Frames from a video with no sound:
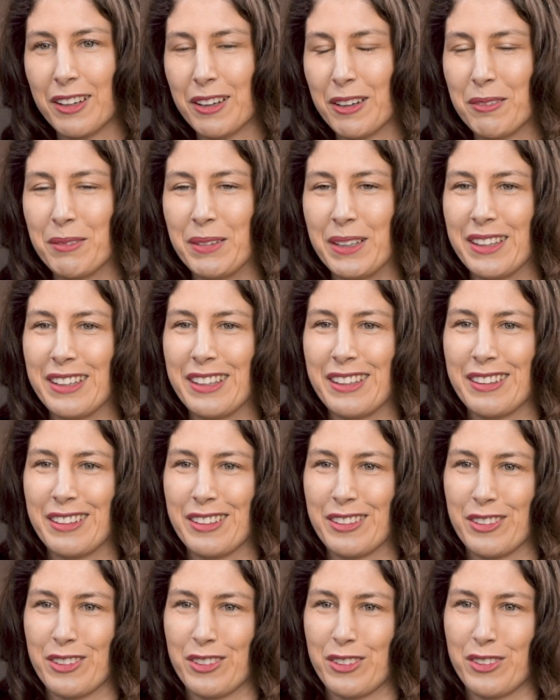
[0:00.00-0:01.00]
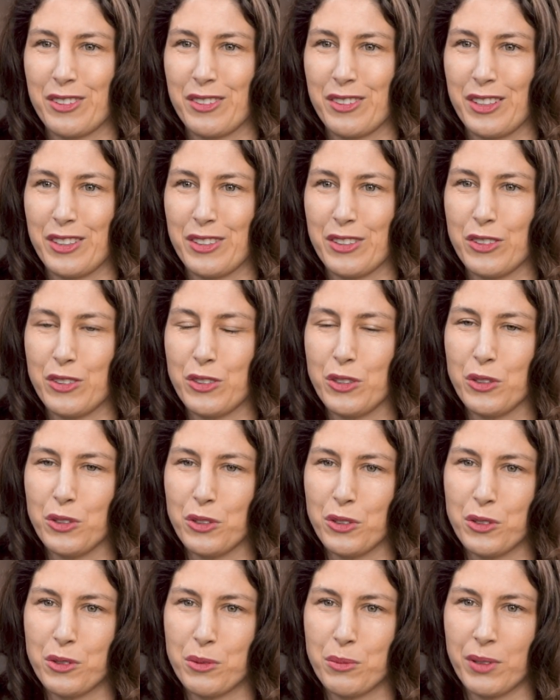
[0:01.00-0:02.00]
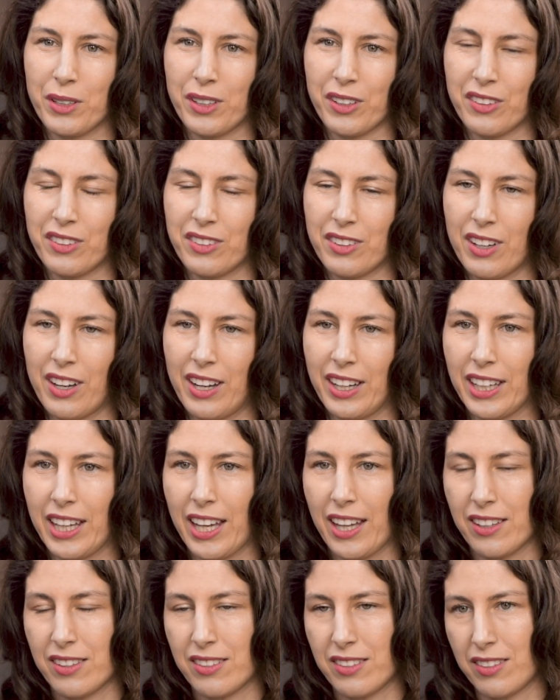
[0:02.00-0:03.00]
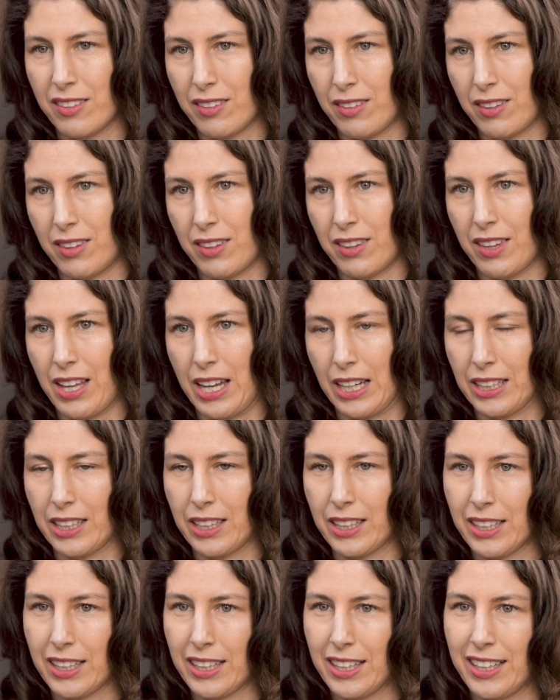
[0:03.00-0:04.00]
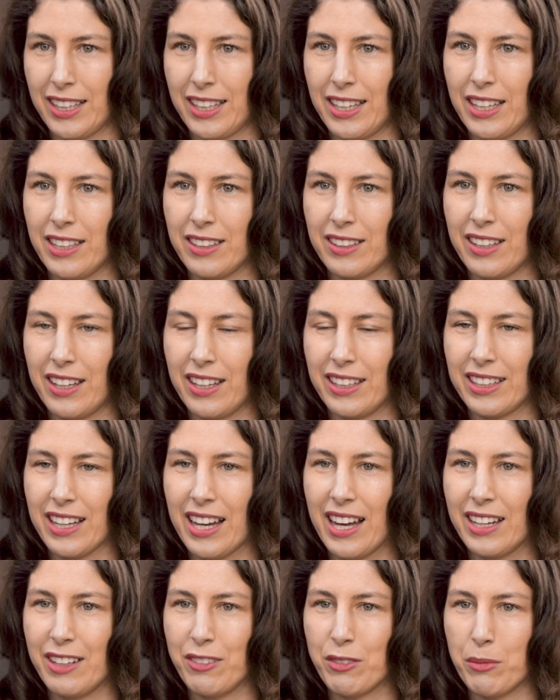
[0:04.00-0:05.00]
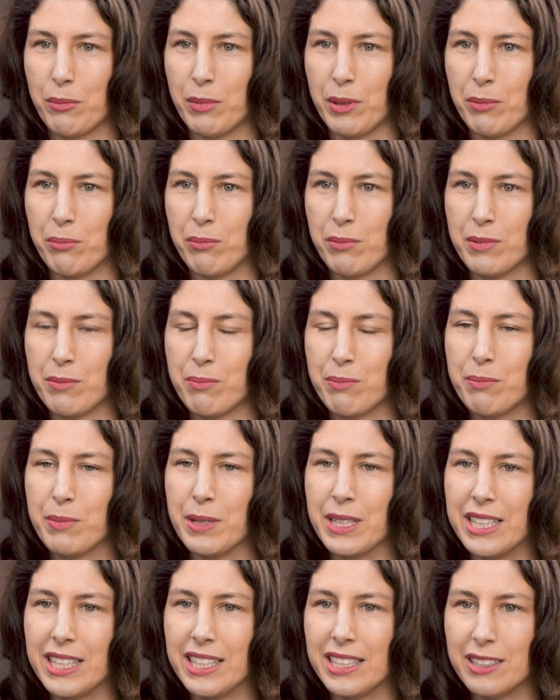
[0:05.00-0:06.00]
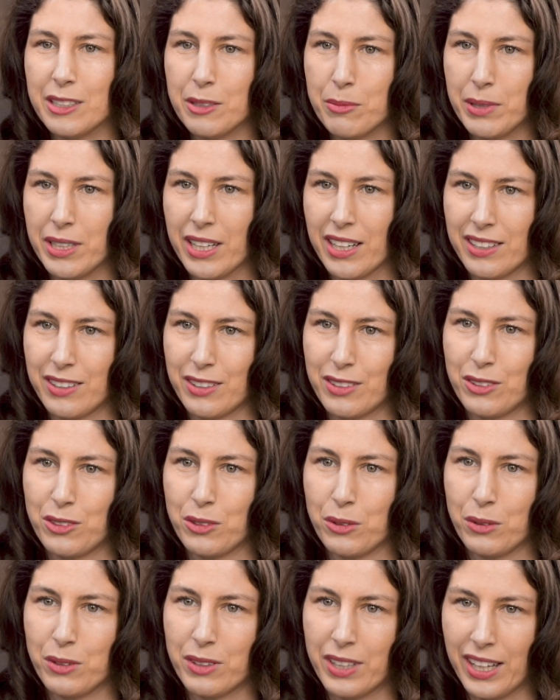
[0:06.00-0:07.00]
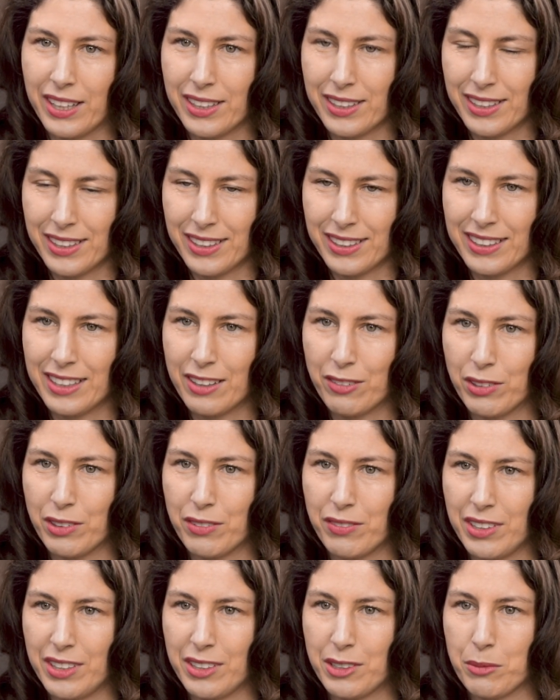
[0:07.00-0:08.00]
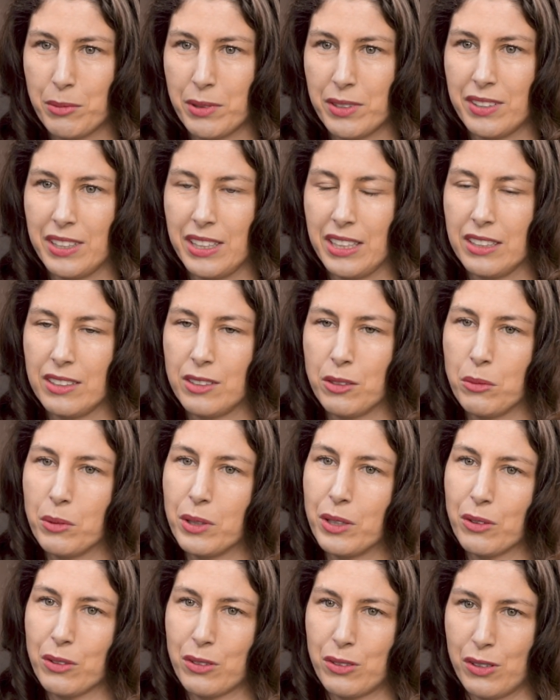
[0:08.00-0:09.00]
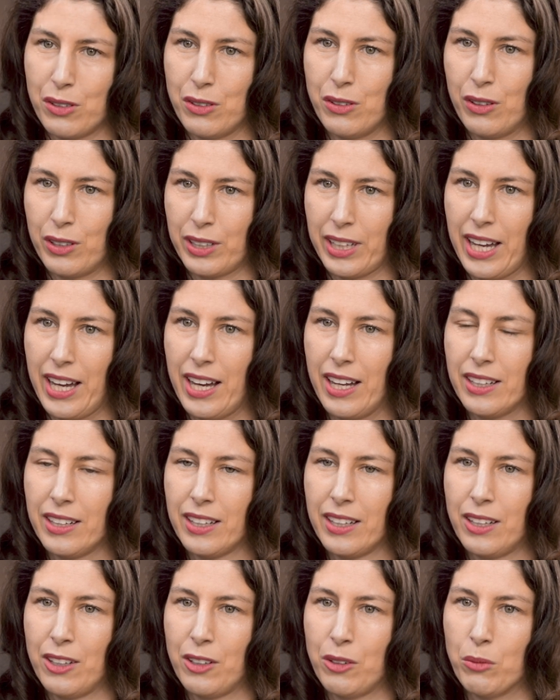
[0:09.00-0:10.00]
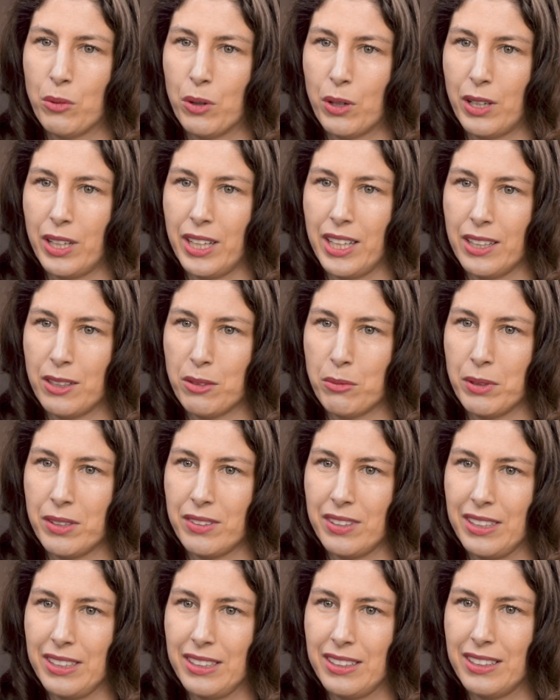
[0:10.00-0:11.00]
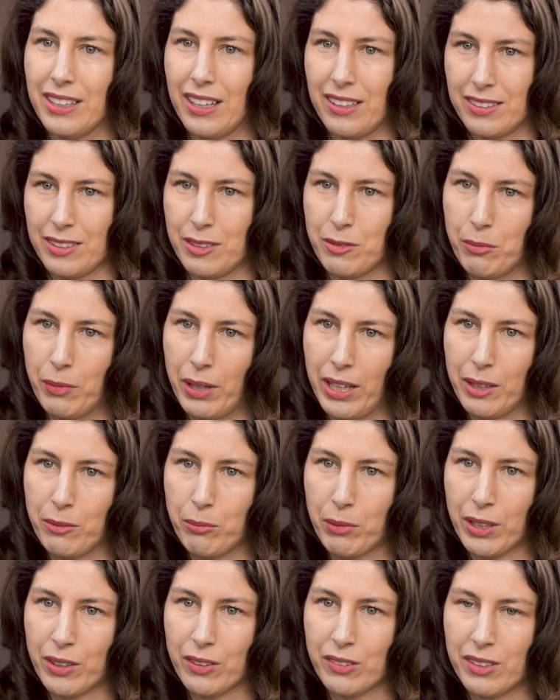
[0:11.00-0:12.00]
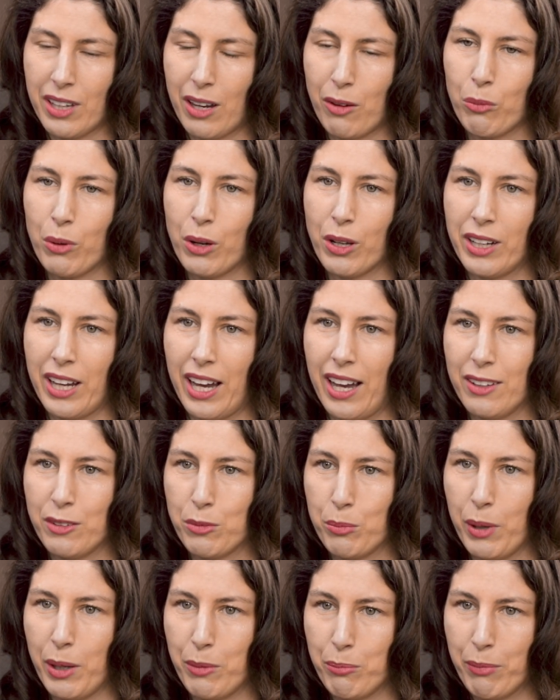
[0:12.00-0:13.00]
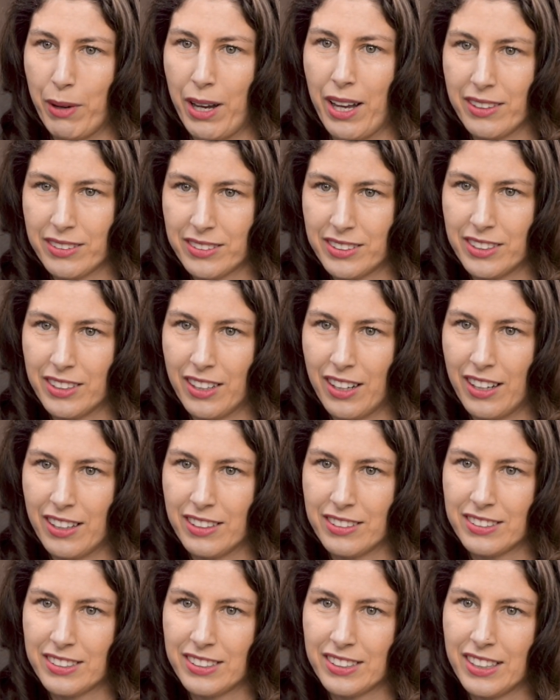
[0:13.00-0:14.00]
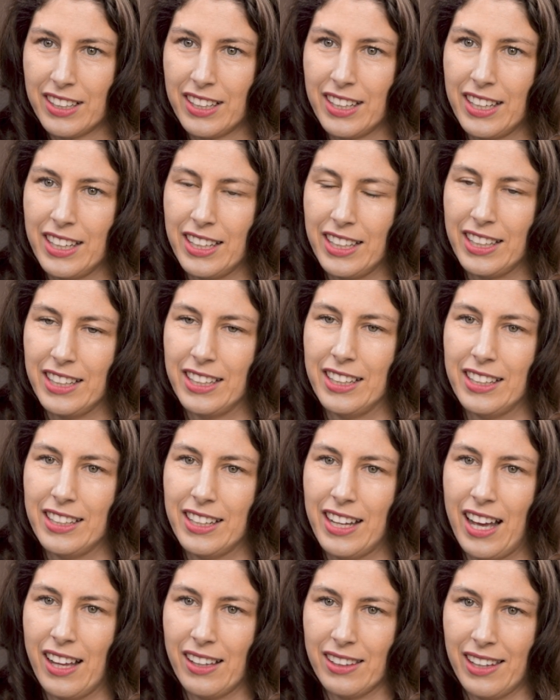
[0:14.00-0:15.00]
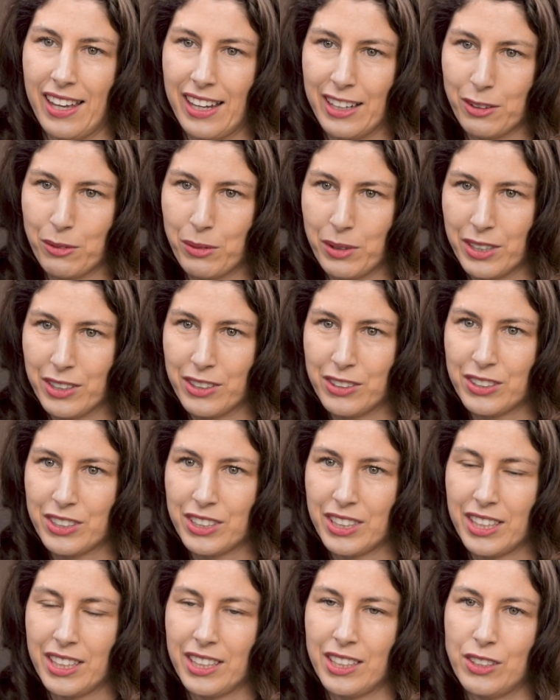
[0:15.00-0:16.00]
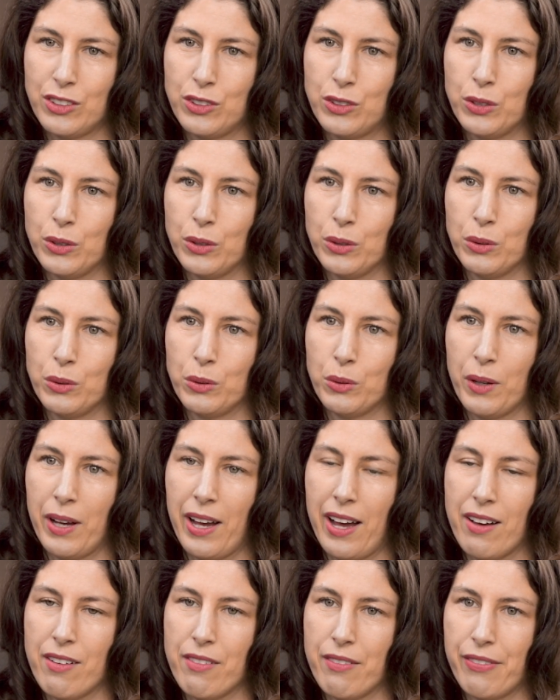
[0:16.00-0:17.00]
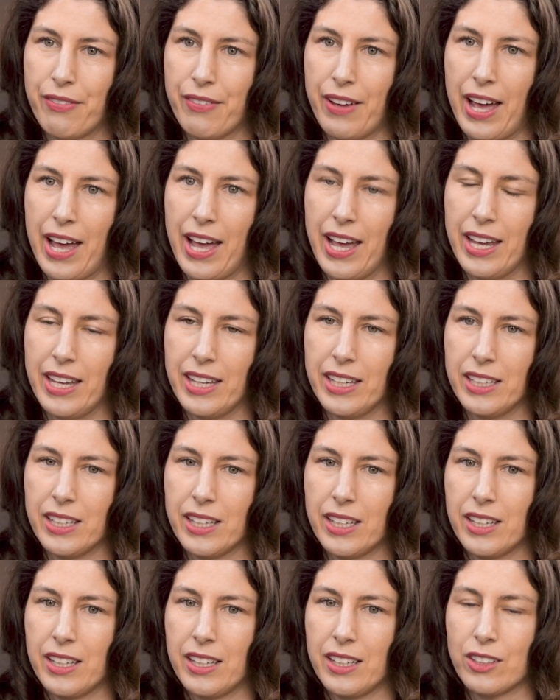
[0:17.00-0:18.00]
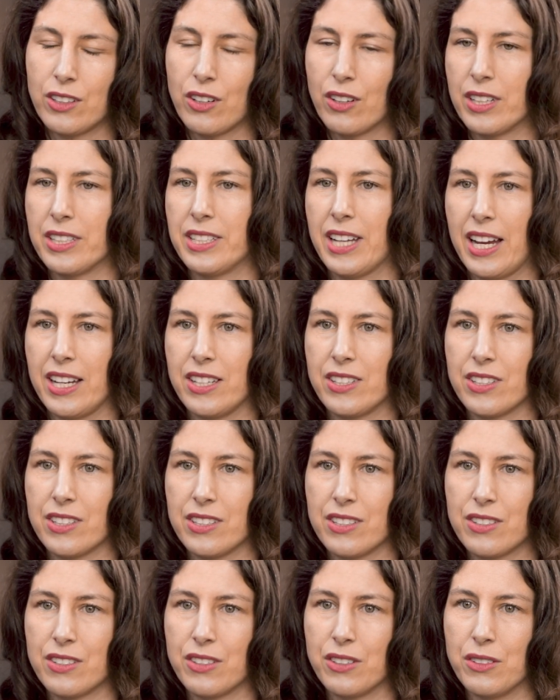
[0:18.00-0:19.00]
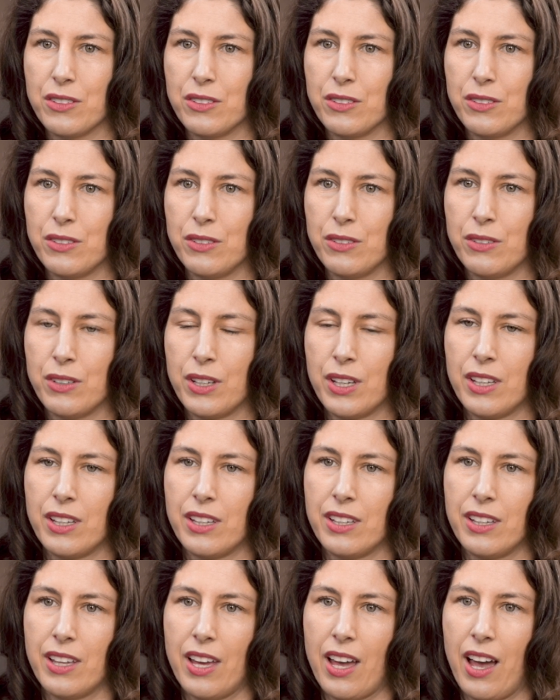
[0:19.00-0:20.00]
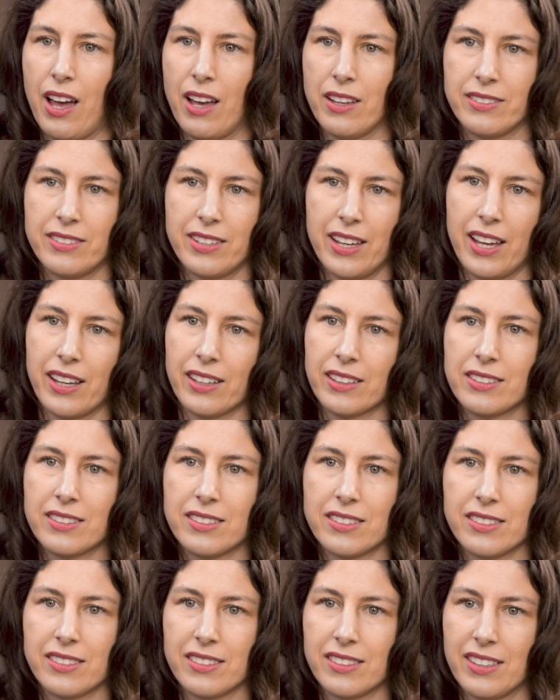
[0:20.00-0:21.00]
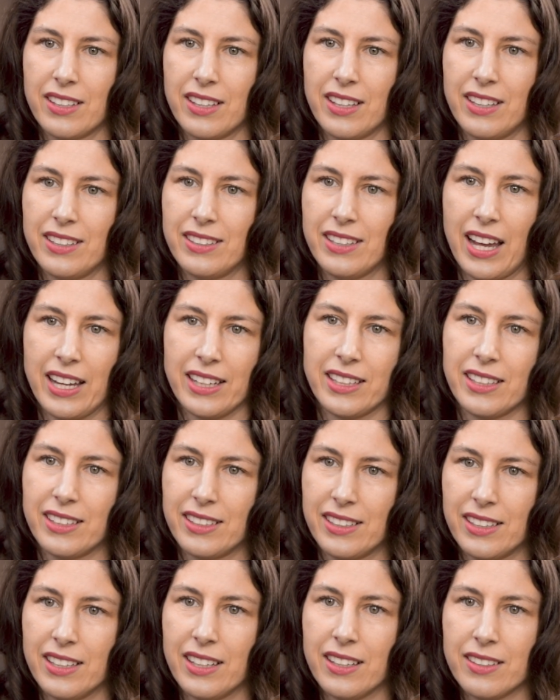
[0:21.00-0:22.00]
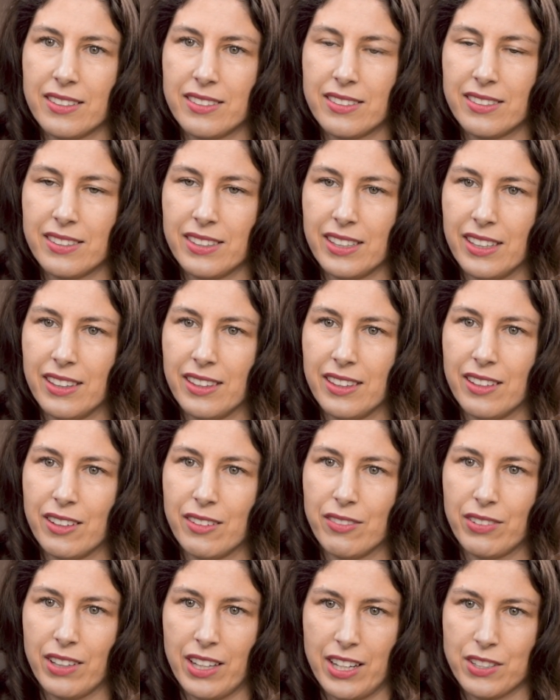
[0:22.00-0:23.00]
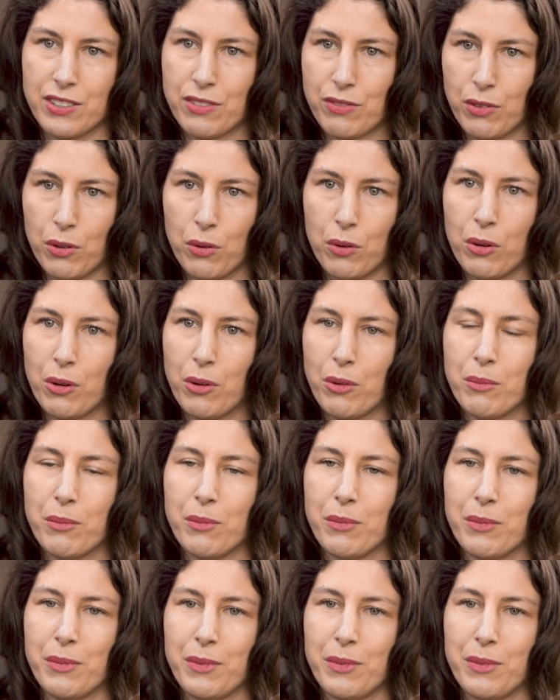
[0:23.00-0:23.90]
I mean, this is huge, because I guess it can't even begin to be understood, that level of intimacy, until we also knock out what intimacy doesn't mean, because that word has been bastardized in our language to have a connotation to sex, nakedness in the flesh form,